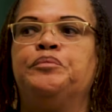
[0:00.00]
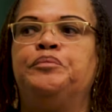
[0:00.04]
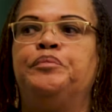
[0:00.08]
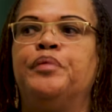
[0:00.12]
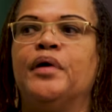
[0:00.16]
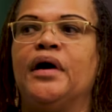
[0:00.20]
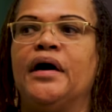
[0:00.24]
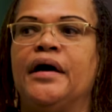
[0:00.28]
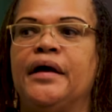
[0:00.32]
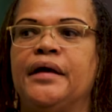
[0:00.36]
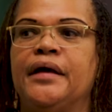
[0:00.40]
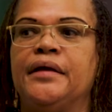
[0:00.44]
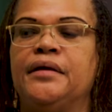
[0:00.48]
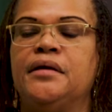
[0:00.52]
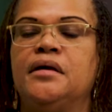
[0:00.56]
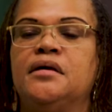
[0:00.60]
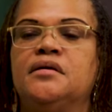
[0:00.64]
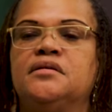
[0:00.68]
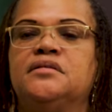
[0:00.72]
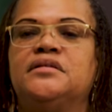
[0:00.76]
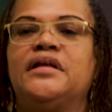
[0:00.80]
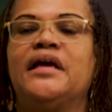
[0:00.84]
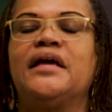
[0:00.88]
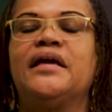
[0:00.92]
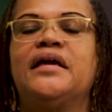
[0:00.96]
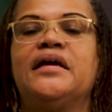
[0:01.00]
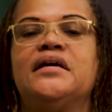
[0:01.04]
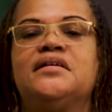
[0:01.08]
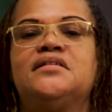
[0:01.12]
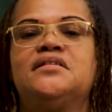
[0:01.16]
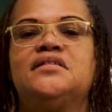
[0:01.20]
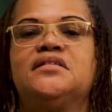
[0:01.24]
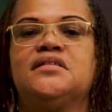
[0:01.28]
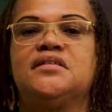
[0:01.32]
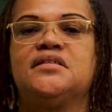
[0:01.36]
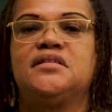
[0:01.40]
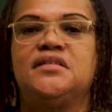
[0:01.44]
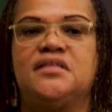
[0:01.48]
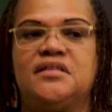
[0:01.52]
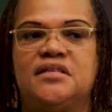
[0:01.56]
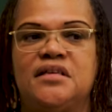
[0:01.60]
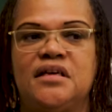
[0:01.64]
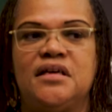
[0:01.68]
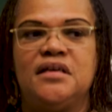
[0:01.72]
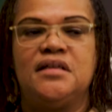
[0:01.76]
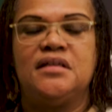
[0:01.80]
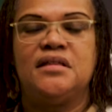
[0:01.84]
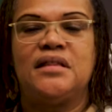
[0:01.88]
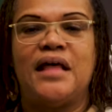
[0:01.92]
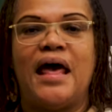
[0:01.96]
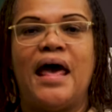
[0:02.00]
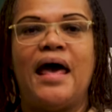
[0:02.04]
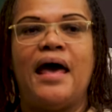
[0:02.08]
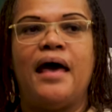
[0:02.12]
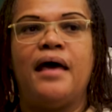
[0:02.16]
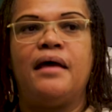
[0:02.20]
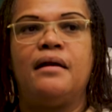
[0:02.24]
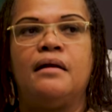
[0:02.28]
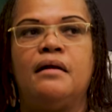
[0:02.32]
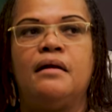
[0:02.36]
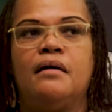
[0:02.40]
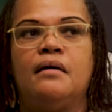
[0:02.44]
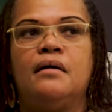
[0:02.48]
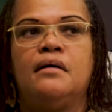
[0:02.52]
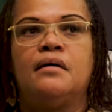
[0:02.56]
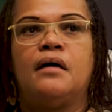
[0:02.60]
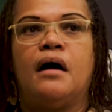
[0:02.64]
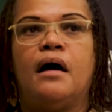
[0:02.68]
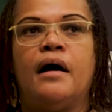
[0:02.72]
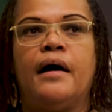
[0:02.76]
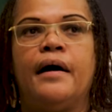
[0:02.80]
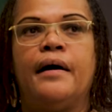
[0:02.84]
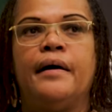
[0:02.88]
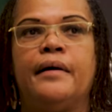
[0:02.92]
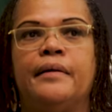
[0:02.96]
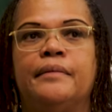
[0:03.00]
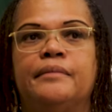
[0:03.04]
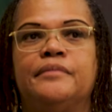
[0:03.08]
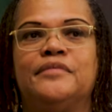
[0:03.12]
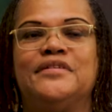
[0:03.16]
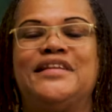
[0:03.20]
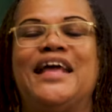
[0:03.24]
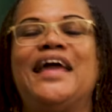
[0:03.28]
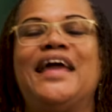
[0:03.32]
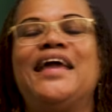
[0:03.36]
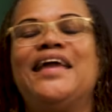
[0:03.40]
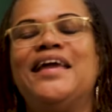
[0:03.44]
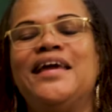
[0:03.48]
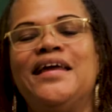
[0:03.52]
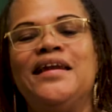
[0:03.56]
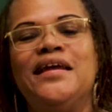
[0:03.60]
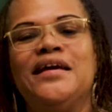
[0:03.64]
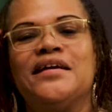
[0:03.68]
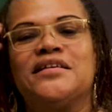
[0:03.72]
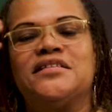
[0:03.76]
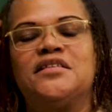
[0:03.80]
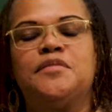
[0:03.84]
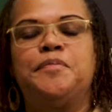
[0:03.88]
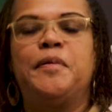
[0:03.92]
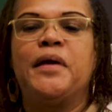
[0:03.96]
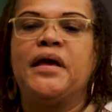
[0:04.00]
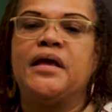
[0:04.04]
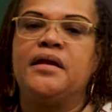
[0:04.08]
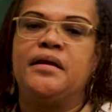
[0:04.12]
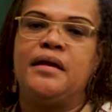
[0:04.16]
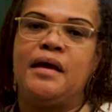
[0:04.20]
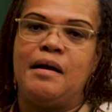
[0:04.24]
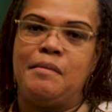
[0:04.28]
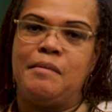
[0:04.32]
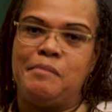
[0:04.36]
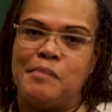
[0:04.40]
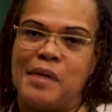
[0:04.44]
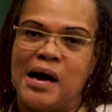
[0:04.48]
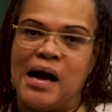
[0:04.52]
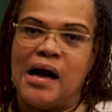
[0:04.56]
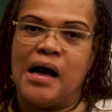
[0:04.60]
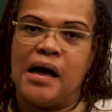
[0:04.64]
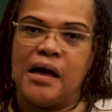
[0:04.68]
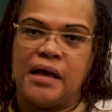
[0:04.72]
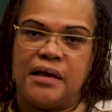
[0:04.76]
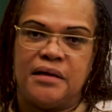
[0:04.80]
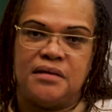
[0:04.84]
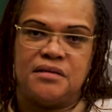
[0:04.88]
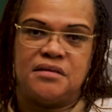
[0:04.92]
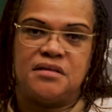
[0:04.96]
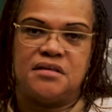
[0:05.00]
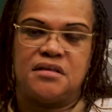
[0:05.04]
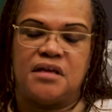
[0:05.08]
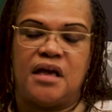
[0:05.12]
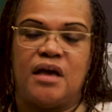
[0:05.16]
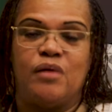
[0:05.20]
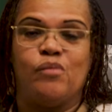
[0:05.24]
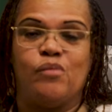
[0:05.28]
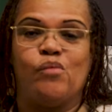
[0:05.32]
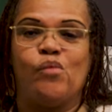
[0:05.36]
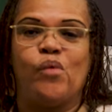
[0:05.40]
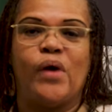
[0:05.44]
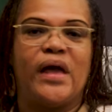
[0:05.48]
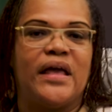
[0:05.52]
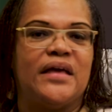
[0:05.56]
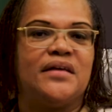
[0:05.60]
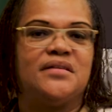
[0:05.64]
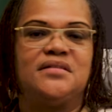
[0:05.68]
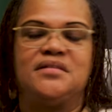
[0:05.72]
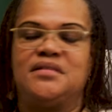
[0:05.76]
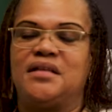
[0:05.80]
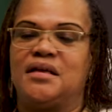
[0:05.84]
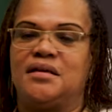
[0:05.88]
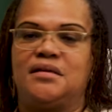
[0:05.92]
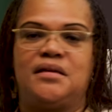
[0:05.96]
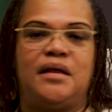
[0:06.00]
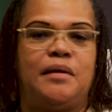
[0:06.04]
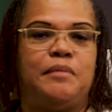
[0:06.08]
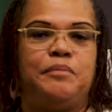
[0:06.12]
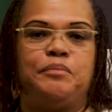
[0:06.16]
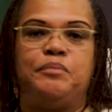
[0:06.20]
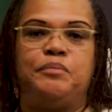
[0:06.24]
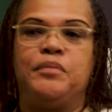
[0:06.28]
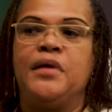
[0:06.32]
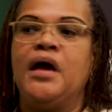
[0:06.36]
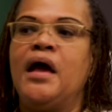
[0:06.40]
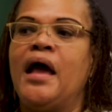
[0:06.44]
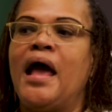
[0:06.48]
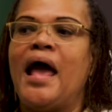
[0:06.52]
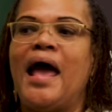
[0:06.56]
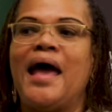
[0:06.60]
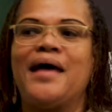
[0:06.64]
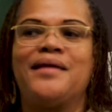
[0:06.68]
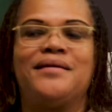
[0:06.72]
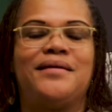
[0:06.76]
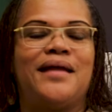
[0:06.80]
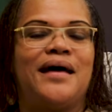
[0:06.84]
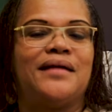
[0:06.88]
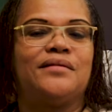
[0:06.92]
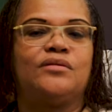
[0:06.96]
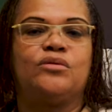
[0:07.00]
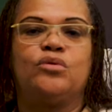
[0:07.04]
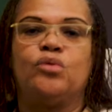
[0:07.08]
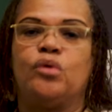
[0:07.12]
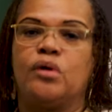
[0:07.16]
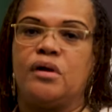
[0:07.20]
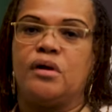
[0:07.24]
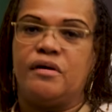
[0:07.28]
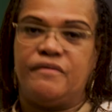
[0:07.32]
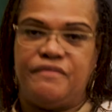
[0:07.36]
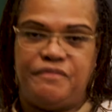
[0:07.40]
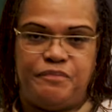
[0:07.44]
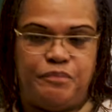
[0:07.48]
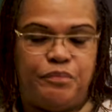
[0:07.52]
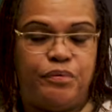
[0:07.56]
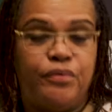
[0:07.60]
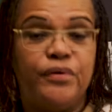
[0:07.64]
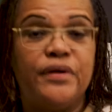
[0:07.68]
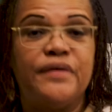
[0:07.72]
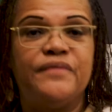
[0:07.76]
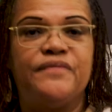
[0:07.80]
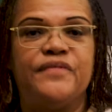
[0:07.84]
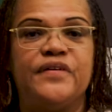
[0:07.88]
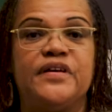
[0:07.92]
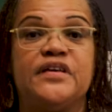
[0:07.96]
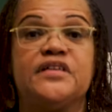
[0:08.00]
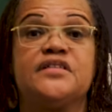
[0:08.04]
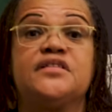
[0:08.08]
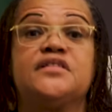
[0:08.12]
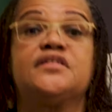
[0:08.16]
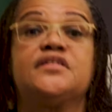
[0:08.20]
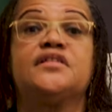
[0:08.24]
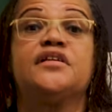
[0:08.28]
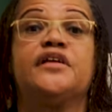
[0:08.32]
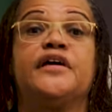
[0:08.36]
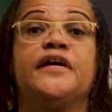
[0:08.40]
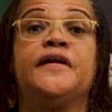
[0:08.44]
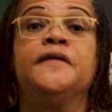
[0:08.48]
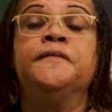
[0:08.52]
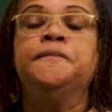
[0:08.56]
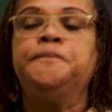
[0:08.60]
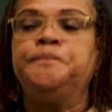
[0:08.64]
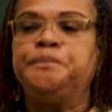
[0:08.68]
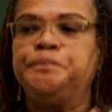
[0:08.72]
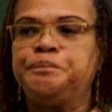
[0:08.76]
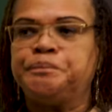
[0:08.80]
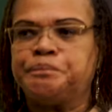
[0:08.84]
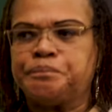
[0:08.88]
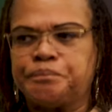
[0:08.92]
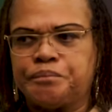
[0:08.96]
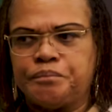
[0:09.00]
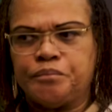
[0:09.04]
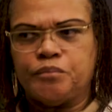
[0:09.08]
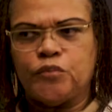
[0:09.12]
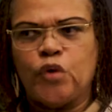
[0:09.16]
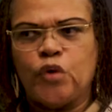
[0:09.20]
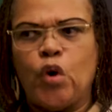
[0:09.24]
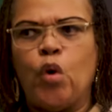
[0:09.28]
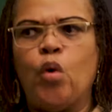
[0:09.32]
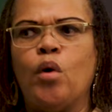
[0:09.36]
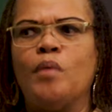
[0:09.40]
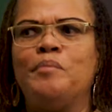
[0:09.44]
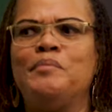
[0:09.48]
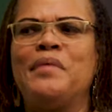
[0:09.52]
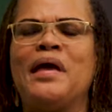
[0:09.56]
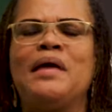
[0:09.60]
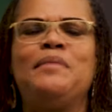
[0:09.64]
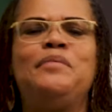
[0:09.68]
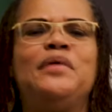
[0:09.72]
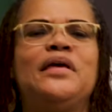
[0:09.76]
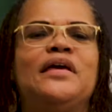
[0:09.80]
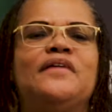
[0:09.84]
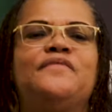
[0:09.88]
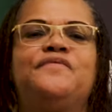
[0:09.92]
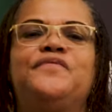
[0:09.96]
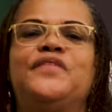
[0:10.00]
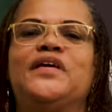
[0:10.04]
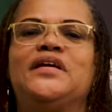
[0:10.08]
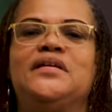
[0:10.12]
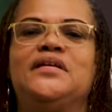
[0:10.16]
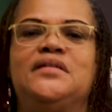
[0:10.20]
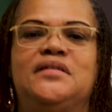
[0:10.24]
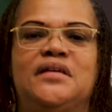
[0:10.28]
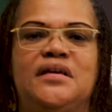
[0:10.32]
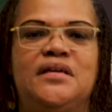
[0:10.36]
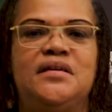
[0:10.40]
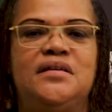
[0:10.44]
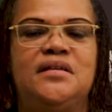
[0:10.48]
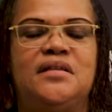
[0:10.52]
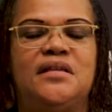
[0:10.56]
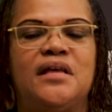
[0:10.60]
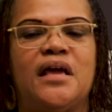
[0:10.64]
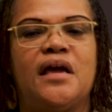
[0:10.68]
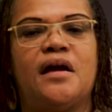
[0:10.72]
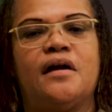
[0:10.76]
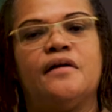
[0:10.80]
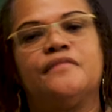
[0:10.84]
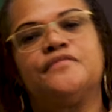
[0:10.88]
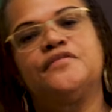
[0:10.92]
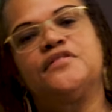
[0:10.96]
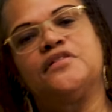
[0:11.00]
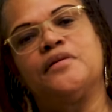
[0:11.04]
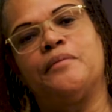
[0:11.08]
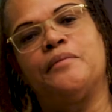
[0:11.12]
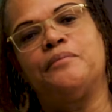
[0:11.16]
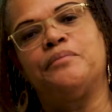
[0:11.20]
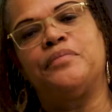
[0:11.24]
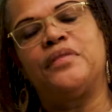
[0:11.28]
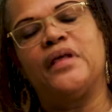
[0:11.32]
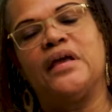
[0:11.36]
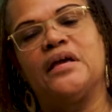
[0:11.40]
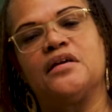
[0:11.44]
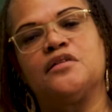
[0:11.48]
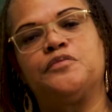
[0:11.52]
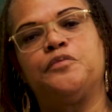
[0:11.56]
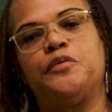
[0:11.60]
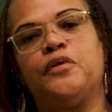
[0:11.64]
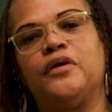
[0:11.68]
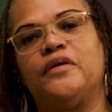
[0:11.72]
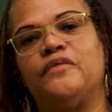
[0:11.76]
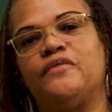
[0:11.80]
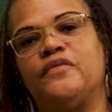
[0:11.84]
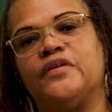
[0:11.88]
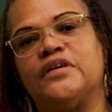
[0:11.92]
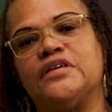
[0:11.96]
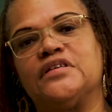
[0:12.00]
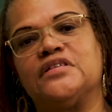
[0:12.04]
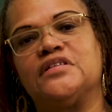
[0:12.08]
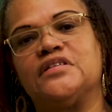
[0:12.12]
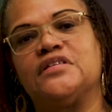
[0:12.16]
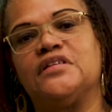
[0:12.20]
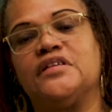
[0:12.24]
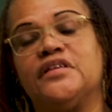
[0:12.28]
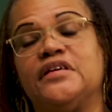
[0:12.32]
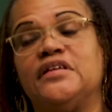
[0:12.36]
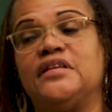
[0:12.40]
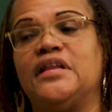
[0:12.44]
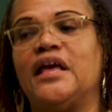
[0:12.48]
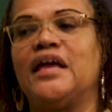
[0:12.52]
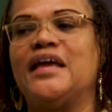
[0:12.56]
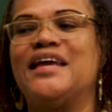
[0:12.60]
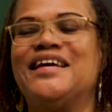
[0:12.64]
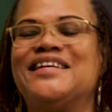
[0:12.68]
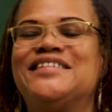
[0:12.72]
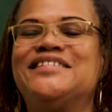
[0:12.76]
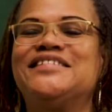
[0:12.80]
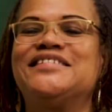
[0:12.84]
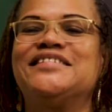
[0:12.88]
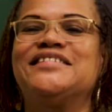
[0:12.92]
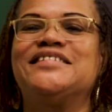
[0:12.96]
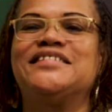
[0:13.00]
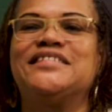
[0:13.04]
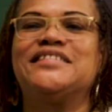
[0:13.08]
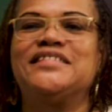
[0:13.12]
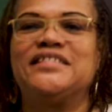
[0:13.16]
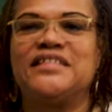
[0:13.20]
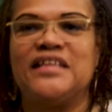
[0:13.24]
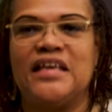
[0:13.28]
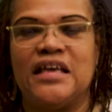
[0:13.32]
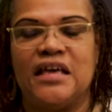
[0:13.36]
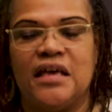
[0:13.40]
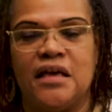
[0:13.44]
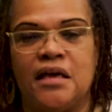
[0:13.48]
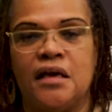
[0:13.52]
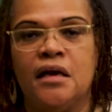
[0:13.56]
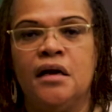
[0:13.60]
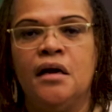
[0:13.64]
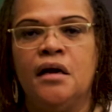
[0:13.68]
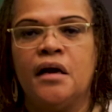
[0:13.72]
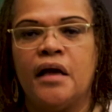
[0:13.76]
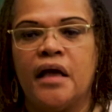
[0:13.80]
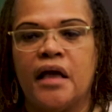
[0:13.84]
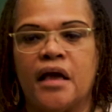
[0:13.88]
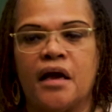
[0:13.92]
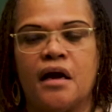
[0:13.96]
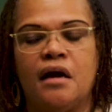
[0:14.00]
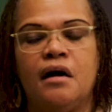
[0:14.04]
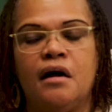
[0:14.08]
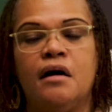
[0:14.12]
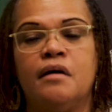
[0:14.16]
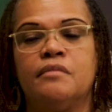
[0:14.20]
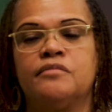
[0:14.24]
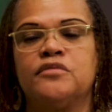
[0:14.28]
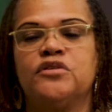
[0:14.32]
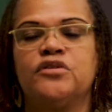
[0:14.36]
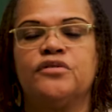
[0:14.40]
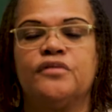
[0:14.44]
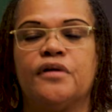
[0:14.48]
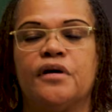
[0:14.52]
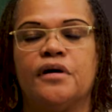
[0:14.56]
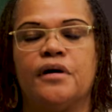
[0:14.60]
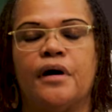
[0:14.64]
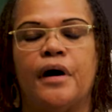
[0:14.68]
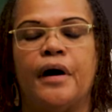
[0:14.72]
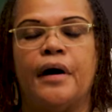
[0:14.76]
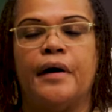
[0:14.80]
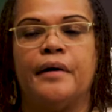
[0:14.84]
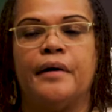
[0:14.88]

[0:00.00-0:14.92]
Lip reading: But they get to see that they can expand their minds in ways that they had not thought of previously. Or maybe if they did think of some things previously, they get to see it come to